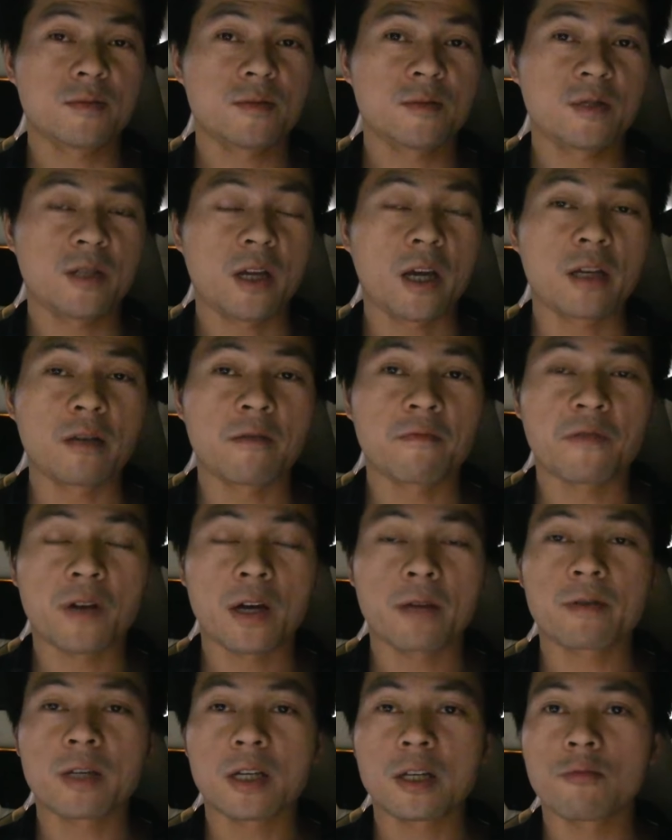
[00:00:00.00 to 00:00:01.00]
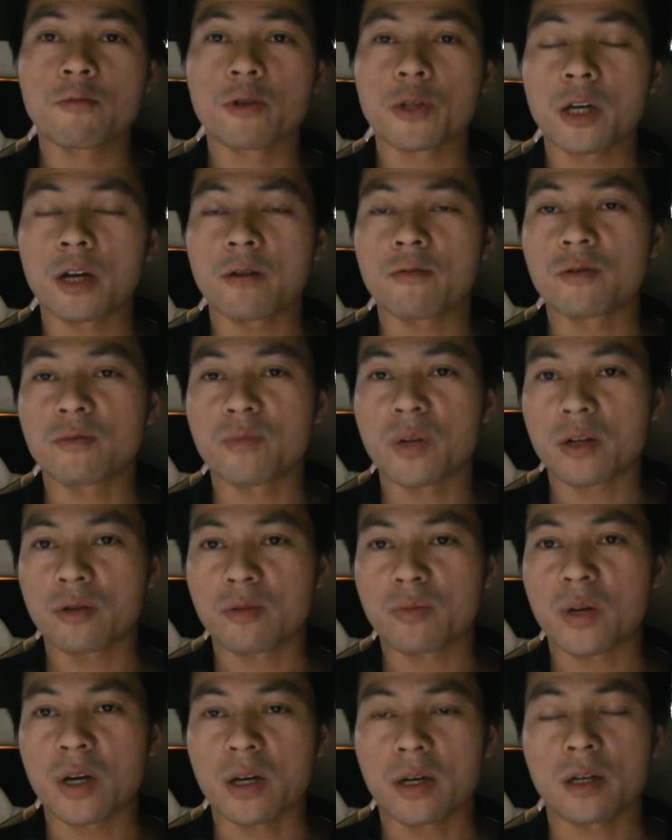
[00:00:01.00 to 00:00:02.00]
the eighty-five kilowatt hour
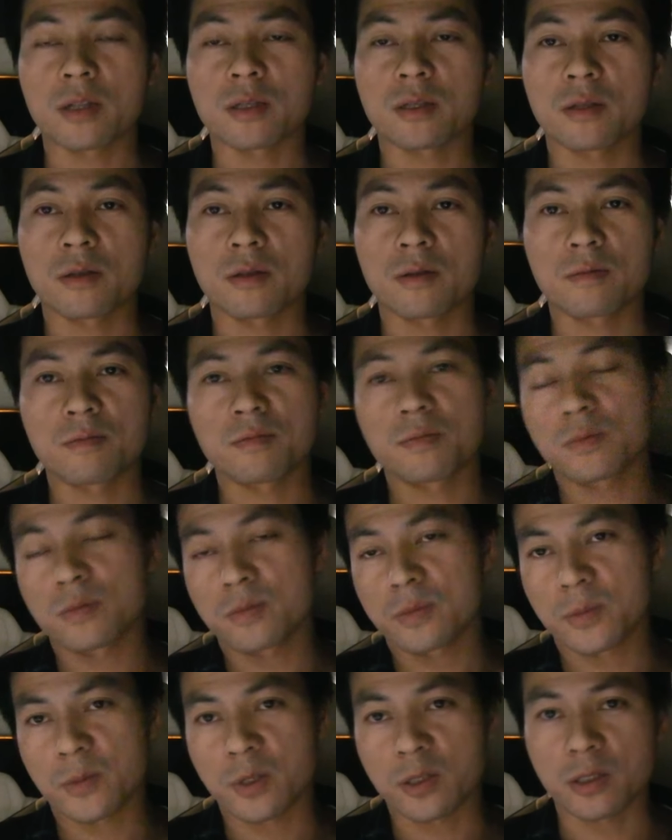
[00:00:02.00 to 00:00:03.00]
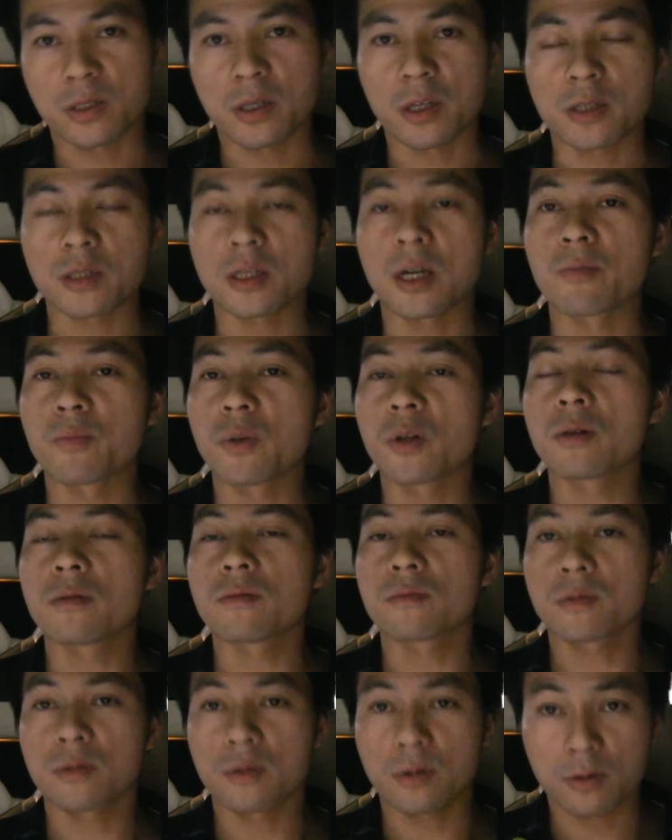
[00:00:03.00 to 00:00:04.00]
battery pack as a as an
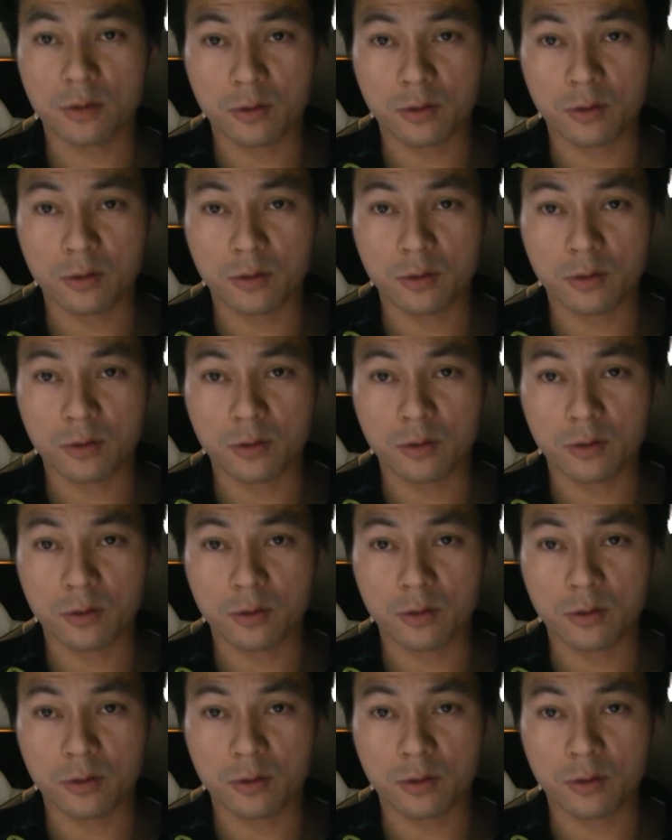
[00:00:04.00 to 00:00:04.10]
example.